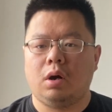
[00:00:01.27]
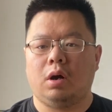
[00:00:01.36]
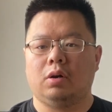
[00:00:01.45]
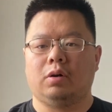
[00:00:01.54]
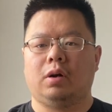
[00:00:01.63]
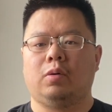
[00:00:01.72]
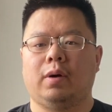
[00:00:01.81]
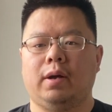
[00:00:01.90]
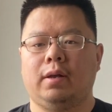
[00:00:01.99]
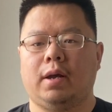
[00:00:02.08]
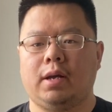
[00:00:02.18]
Hello
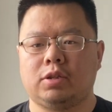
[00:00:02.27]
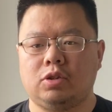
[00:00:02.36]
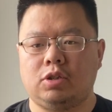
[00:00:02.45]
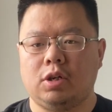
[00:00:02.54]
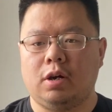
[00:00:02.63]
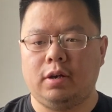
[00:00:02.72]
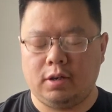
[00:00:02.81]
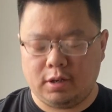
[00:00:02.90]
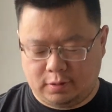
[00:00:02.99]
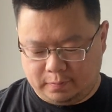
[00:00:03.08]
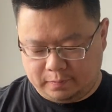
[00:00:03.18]
everyone, Ask John
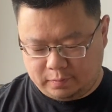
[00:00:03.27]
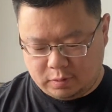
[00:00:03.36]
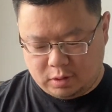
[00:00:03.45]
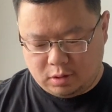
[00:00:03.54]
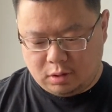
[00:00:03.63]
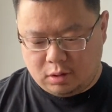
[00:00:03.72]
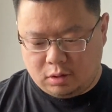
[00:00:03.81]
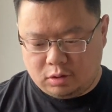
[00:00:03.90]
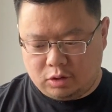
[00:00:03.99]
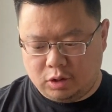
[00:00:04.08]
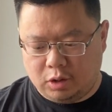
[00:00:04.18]
here.
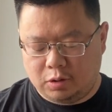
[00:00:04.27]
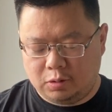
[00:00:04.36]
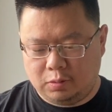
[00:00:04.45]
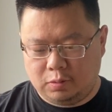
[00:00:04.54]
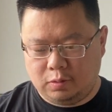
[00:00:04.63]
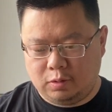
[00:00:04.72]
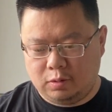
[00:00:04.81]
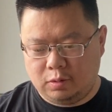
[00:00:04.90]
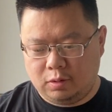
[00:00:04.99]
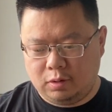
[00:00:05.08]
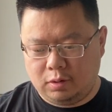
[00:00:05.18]
So
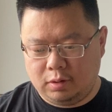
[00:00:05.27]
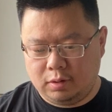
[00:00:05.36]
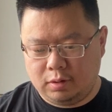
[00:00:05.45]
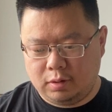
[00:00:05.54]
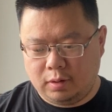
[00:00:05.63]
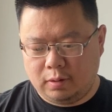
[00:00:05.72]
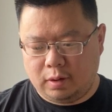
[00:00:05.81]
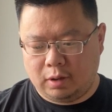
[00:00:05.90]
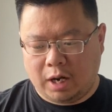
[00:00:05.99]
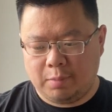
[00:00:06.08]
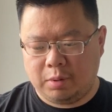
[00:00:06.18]

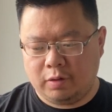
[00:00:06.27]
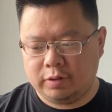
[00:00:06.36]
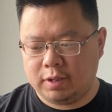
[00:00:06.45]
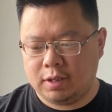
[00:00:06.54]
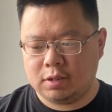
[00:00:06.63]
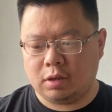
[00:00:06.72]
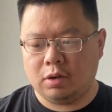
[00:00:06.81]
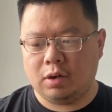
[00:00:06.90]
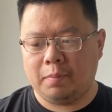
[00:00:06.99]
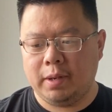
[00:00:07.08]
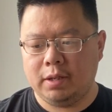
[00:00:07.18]
a couple of days
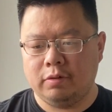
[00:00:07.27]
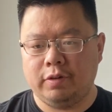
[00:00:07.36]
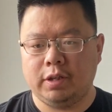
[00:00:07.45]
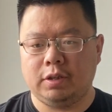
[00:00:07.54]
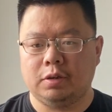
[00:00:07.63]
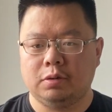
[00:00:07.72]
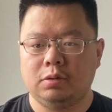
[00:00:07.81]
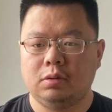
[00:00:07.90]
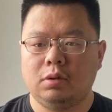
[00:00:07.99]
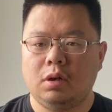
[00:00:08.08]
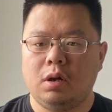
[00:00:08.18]
ago I made a video
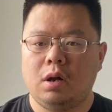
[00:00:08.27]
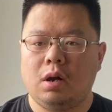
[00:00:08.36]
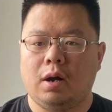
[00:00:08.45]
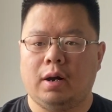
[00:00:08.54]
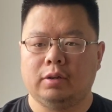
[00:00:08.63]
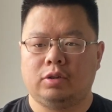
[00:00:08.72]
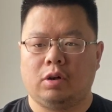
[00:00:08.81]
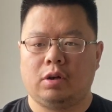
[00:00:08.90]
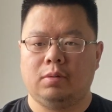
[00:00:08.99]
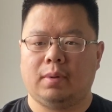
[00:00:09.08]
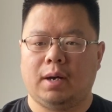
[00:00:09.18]

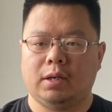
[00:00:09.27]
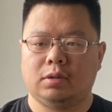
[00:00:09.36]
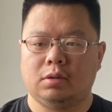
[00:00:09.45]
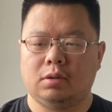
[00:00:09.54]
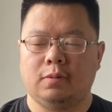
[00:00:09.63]
talking about